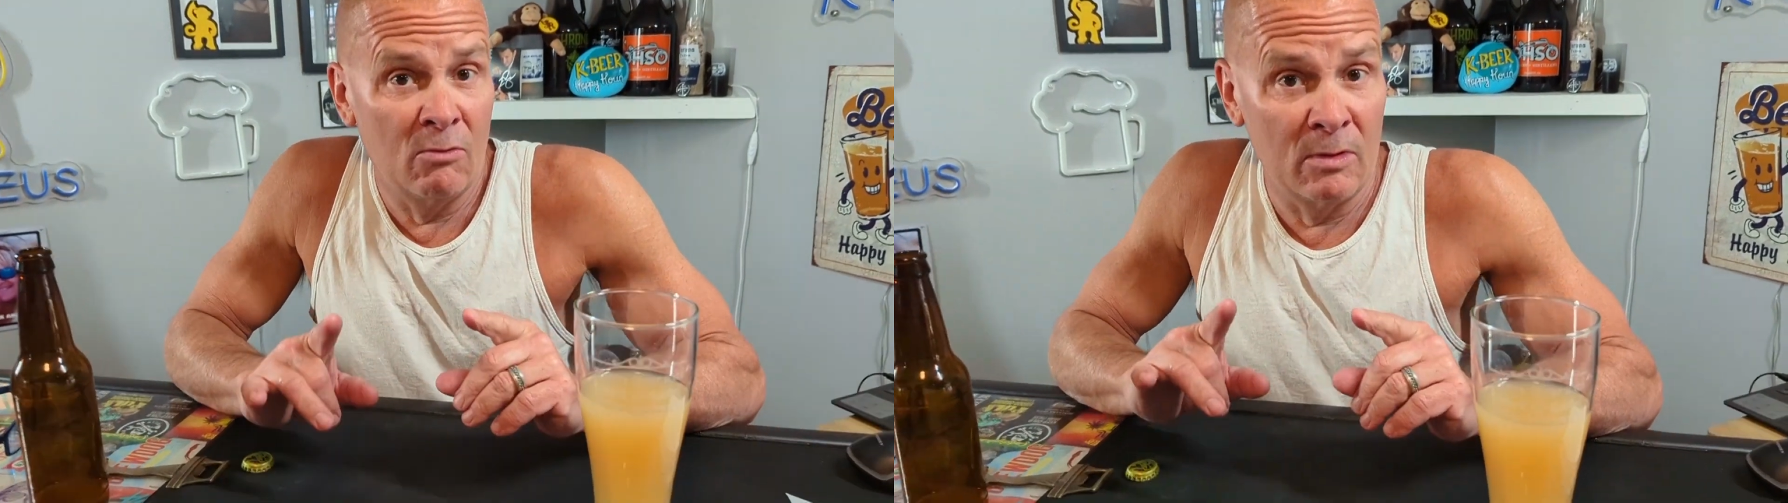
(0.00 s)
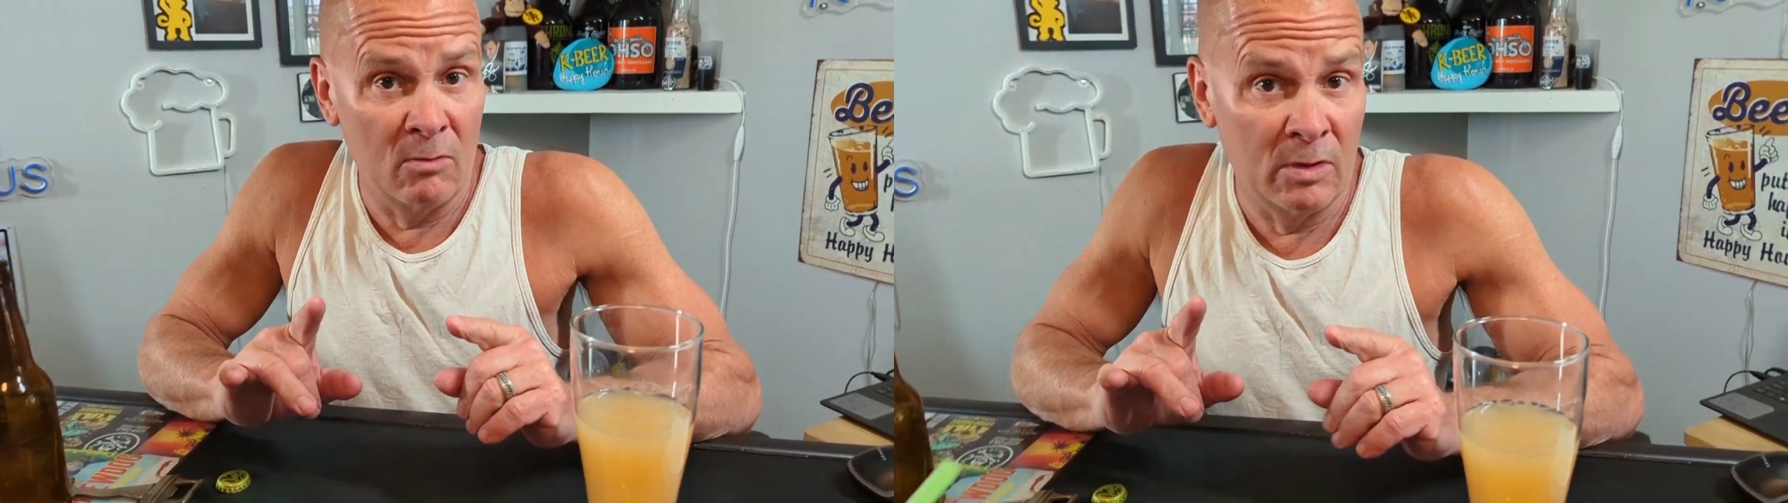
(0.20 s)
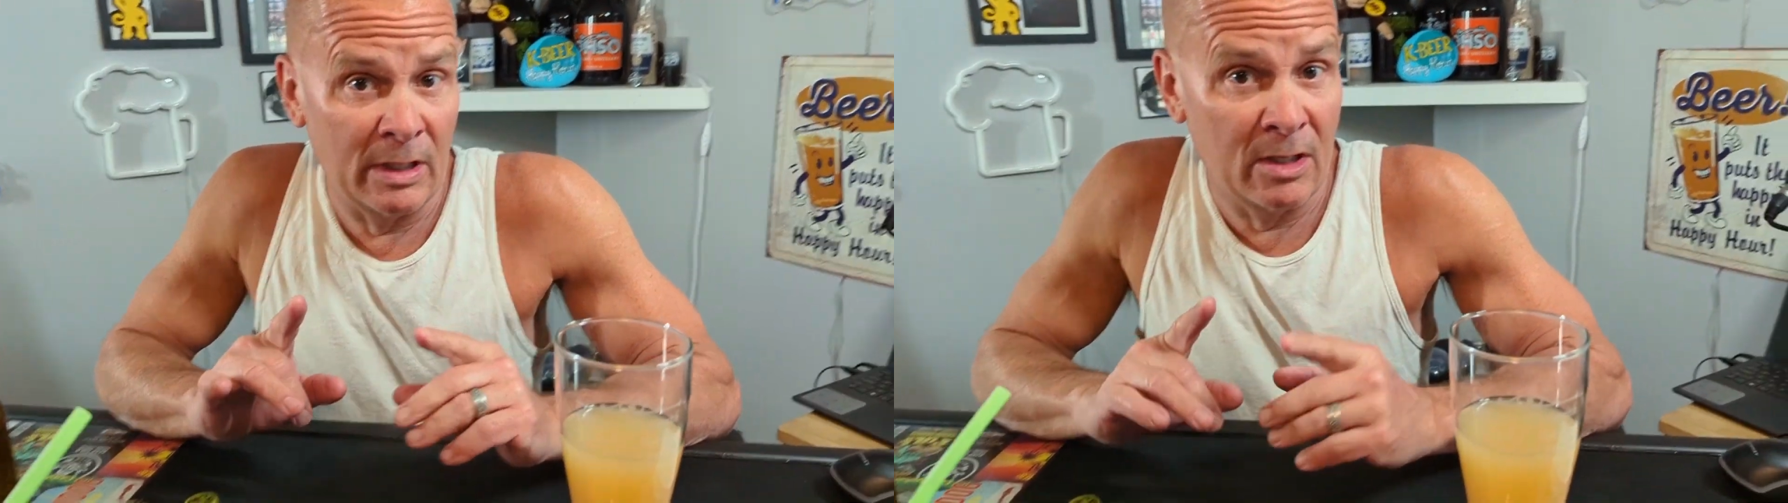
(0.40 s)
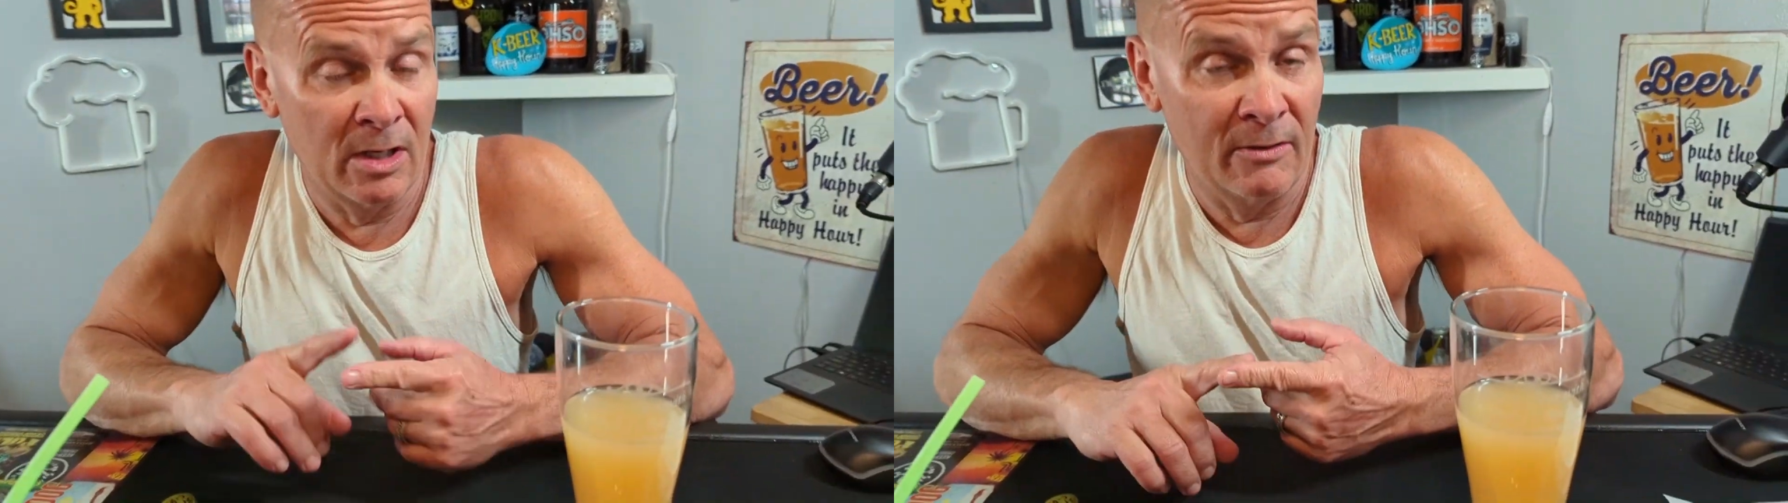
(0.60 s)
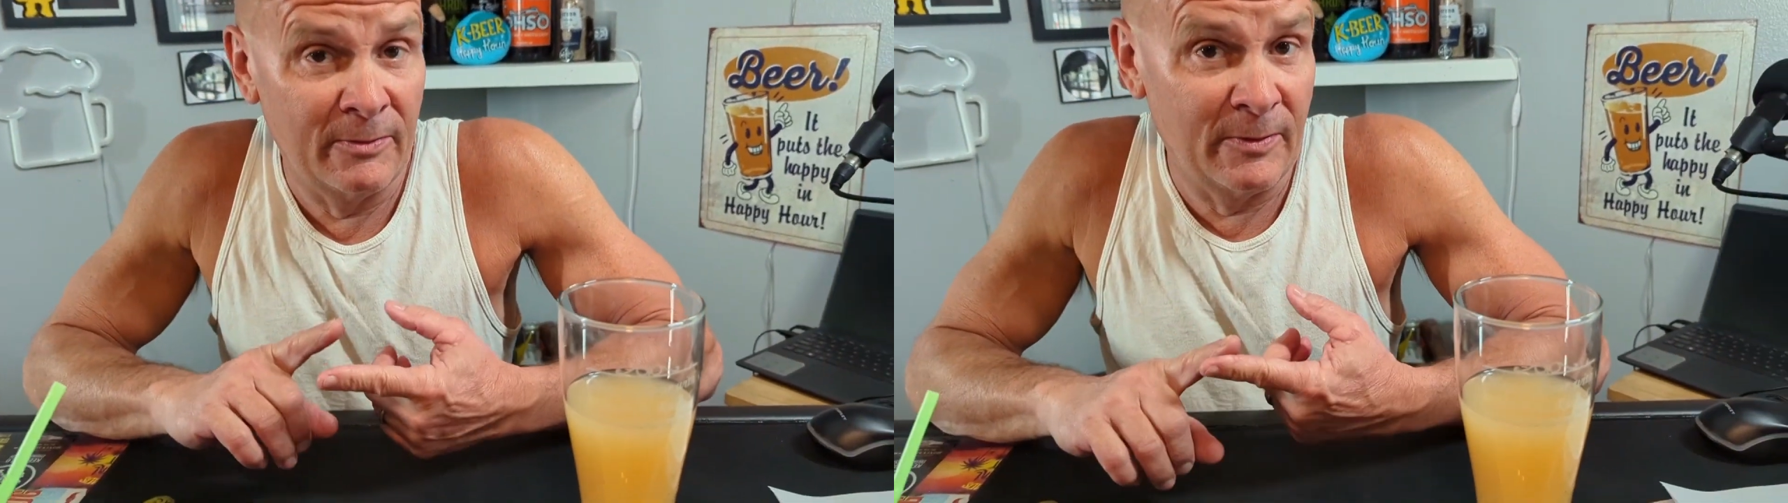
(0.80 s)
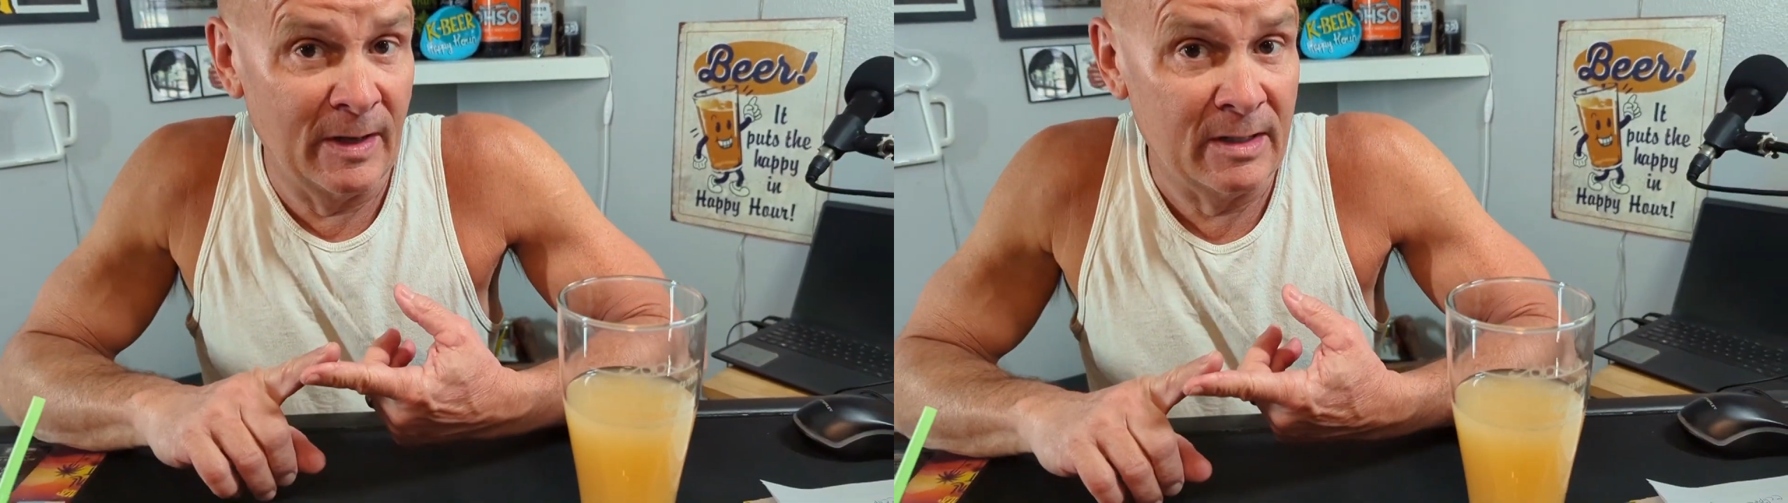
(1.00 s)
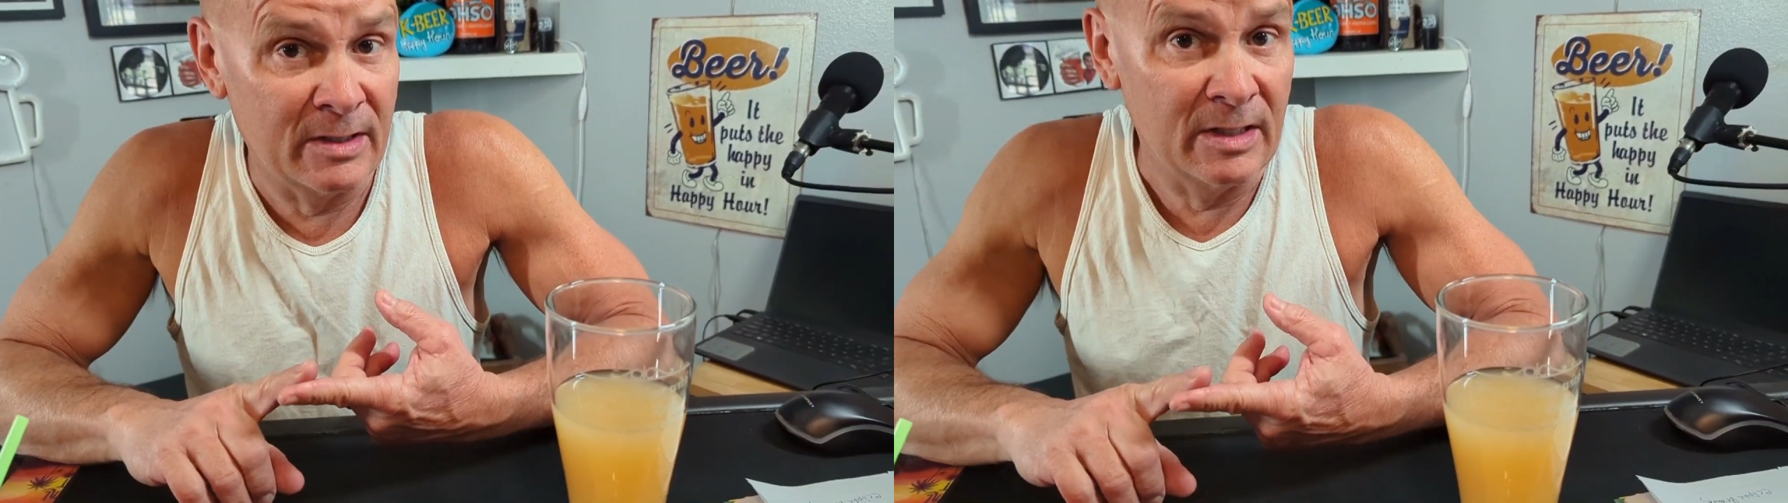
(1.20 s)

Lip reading: which I could have fixed,